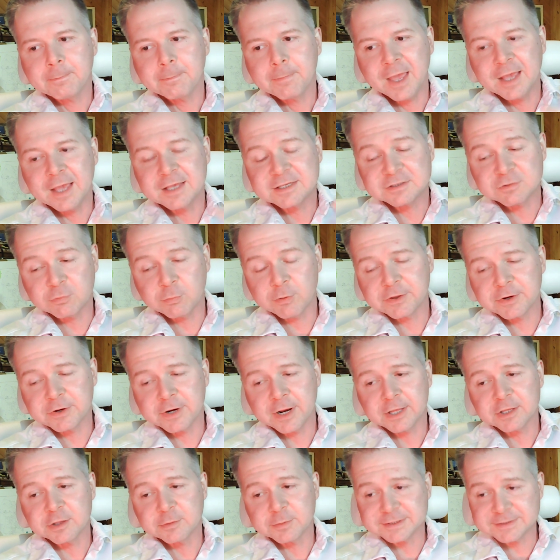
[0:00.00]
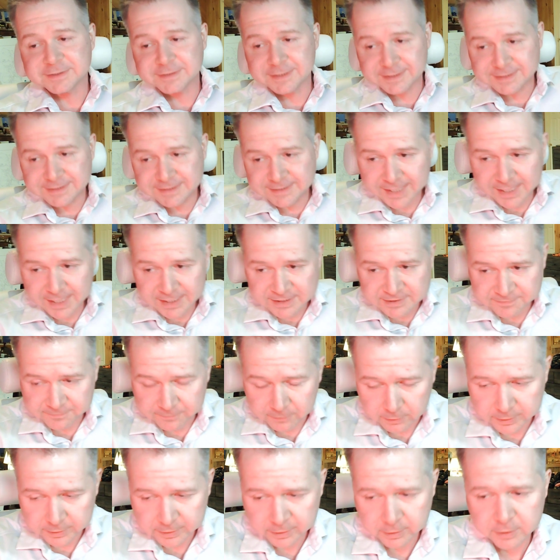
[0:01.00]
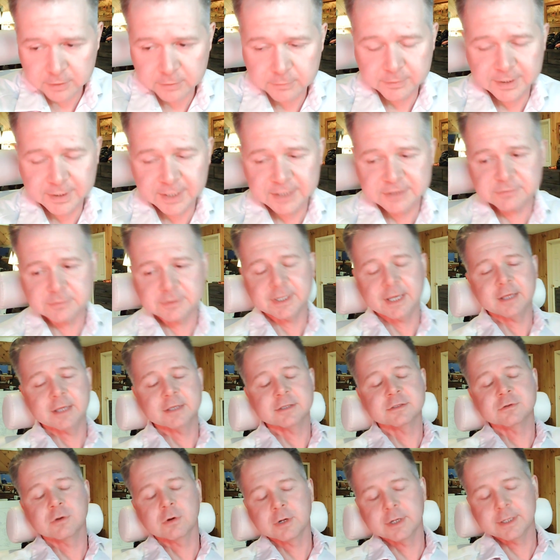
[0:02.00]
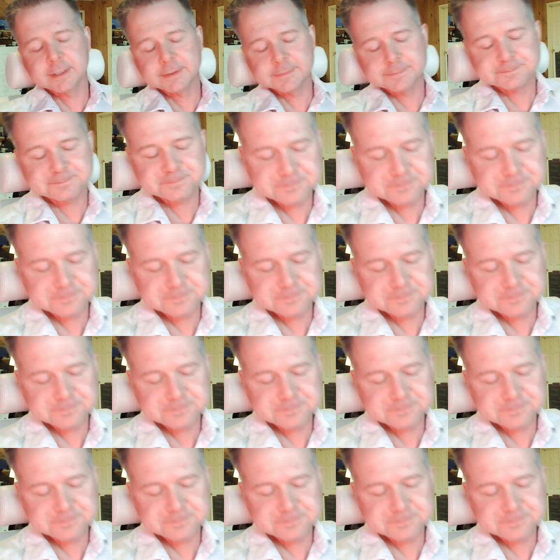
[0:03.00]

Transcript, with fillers: as to whether or not you'll be successful in arguing that's retaliatory,